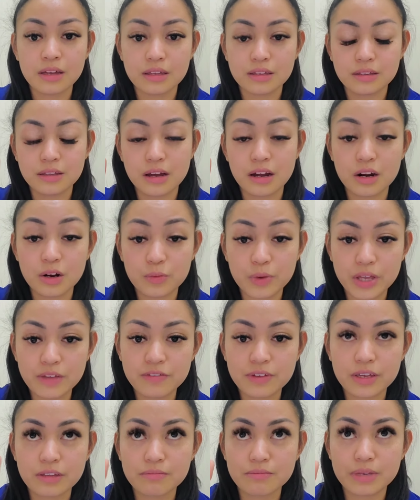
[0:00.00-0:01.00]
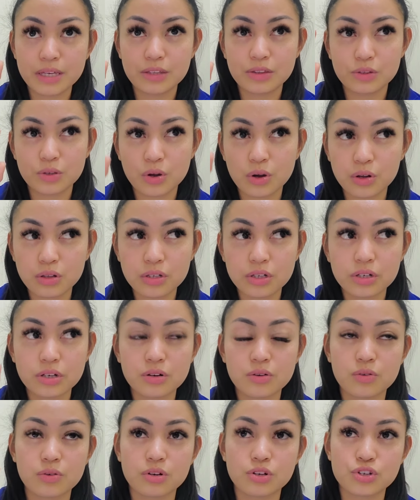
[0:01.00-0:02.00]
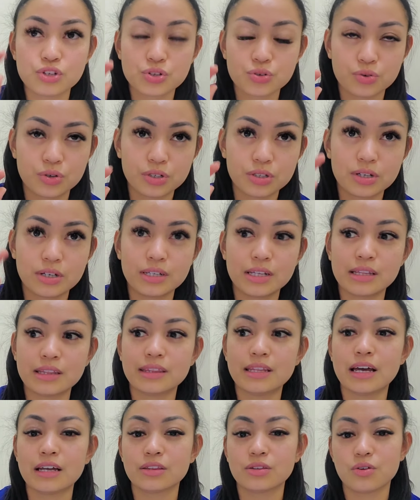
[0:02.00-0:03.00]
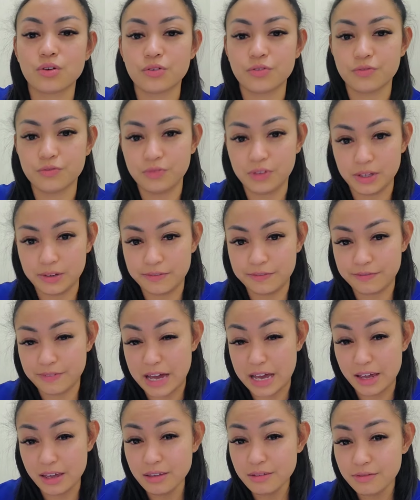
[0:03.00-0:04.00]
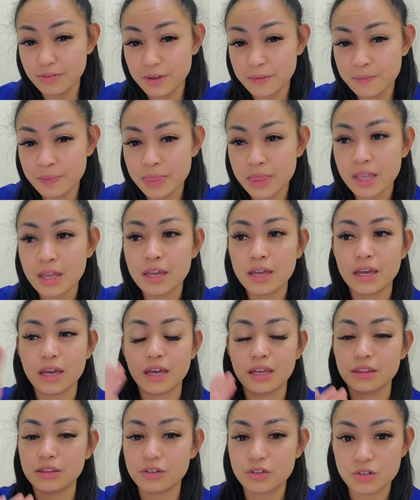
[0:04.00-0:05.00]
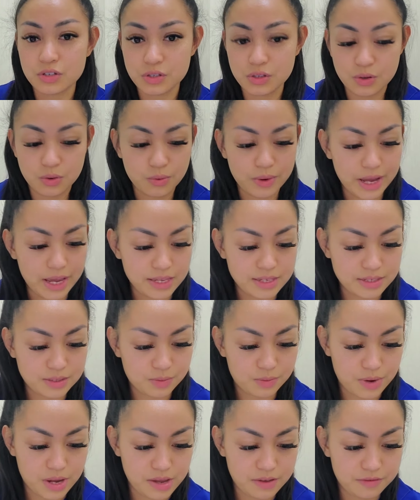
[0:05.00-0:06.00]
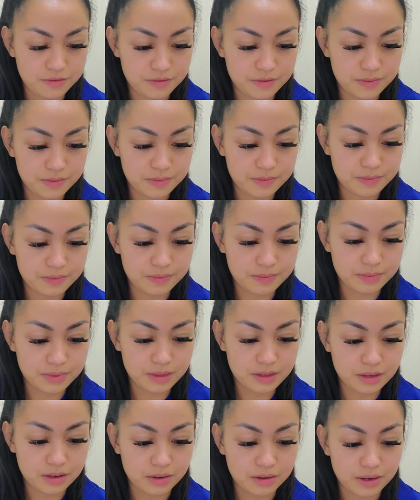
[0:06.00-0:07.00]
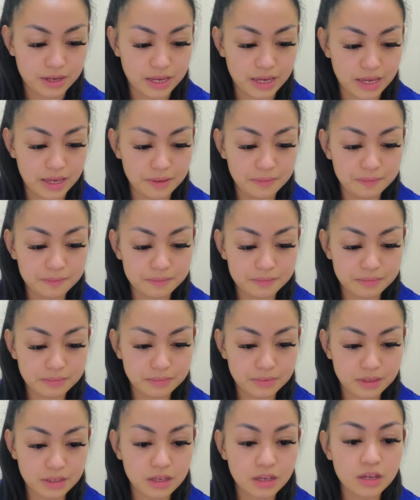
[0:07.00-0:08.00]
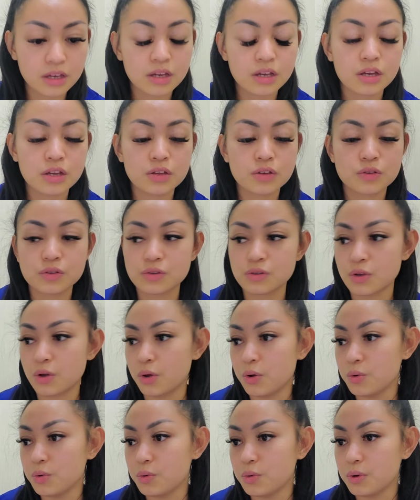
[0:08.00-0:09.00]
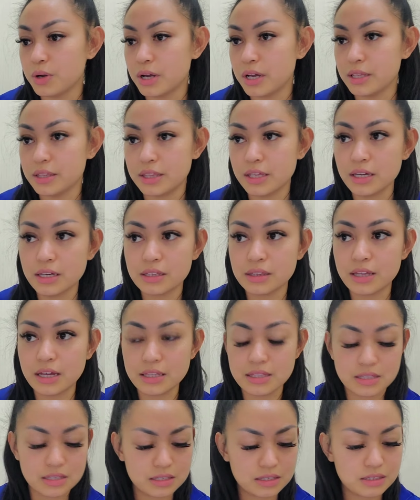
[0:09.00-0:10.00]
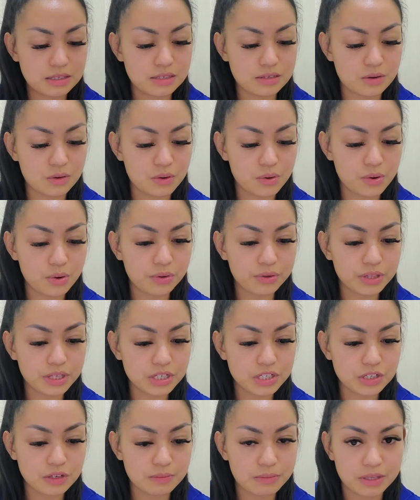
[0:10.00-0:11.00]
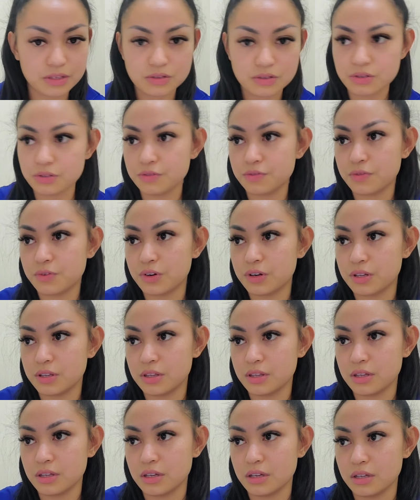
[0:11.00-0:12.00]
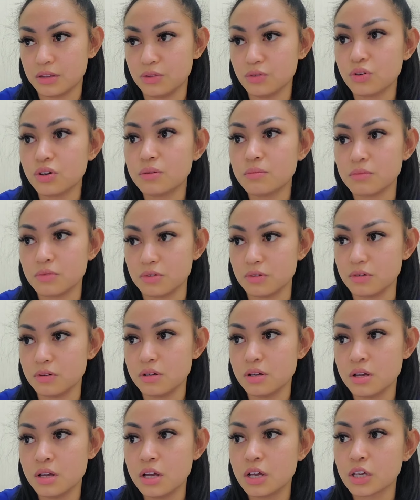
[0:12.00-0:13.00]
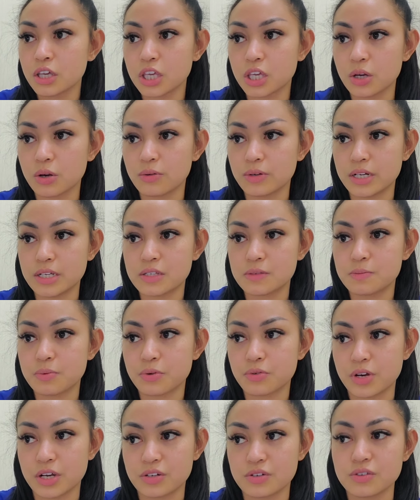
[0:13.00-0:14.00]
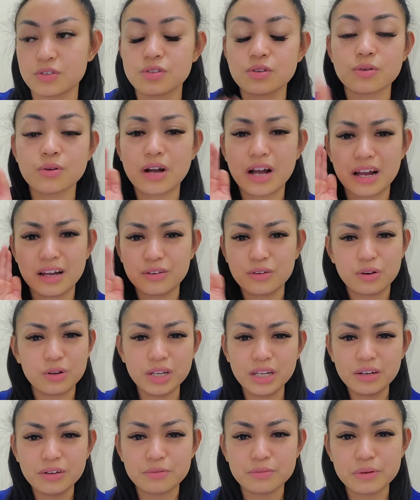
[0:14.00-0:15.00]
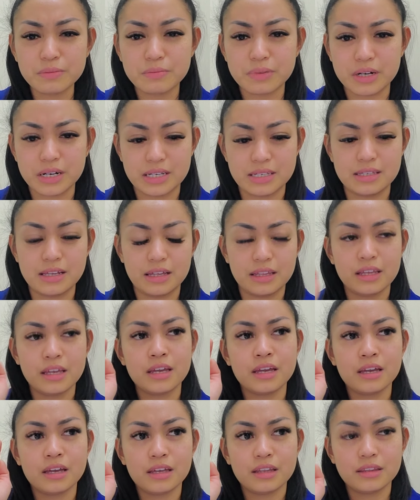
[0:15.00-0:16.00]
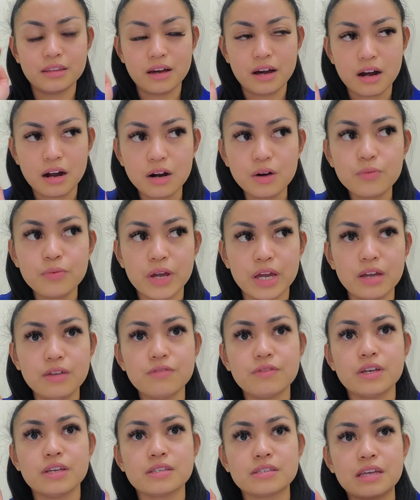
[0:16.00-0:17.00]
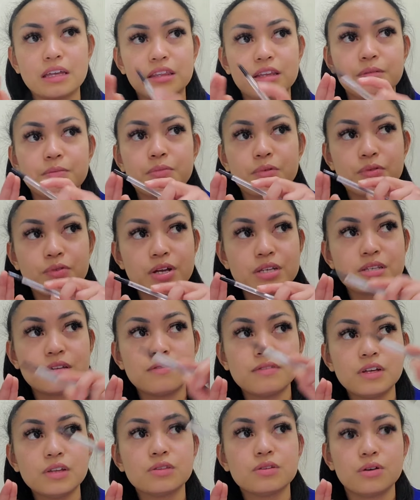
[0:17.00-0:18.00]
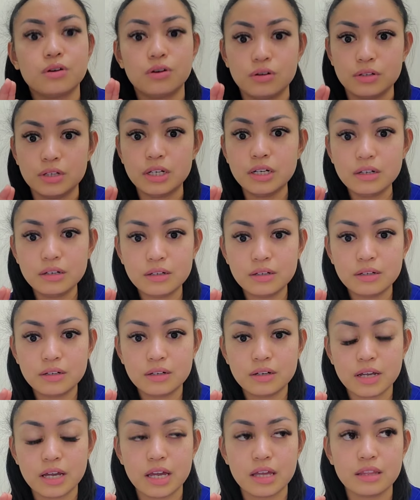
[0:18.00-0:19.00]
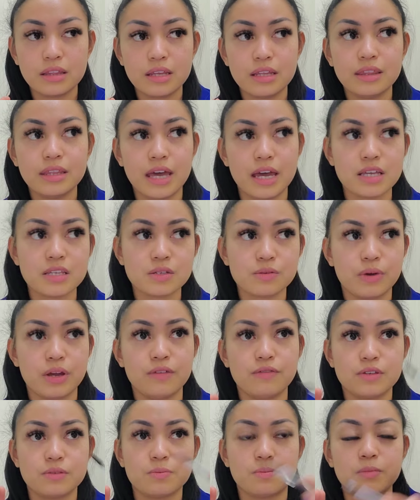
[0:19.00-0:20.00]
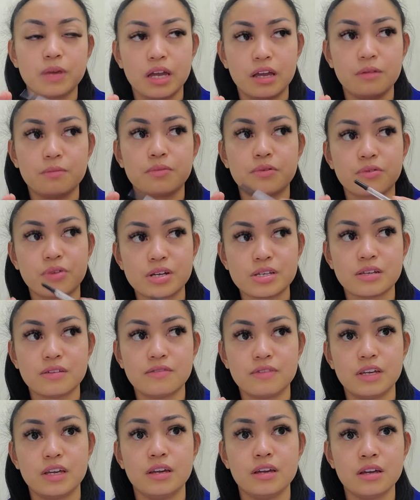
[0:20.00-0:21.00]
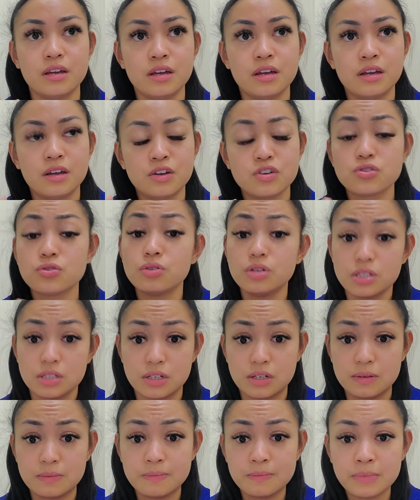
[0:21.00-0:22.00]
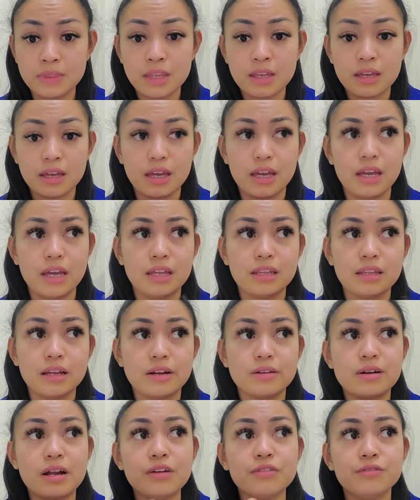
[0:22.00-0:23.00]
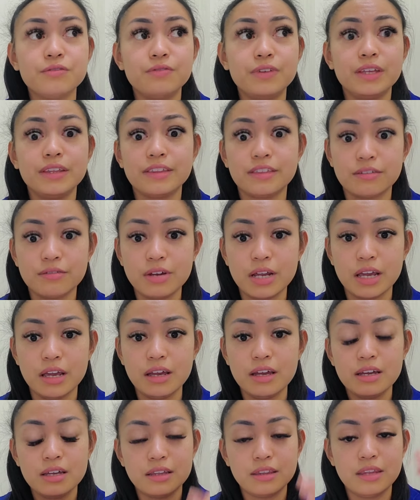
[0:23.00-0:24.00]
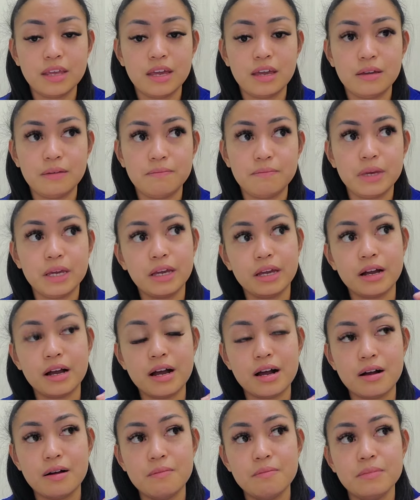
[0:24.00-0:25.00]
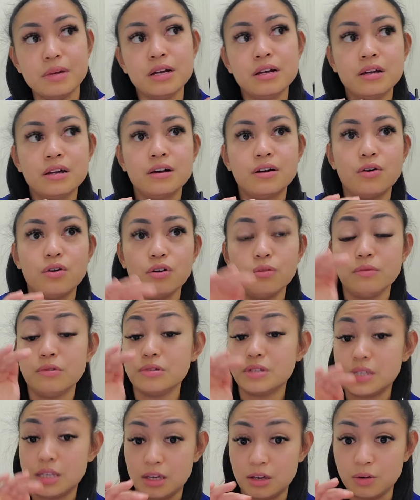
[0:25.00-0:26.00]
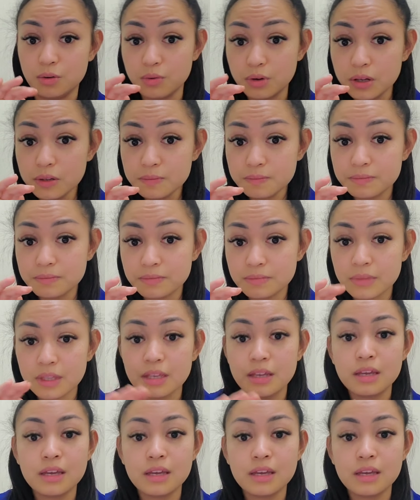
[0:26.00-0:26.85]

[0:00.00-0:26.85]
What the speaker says: The R wave can be taller or shorter than that of V5, and there's no S wave. Okay, so I think that's all that she mentioned for the normal QRS progression. So all I remember is that the R wave is getting progressively taller, and then the S wave is getting progressively shorter. And around V3, they become almost equal.